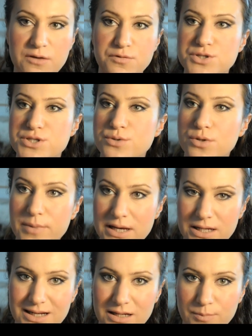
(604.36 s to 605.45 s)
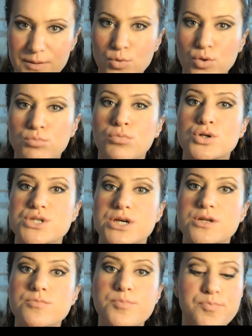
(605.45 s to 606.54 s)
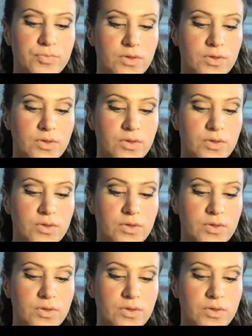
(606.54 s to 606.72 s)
If you do want to make it a little bit more modern,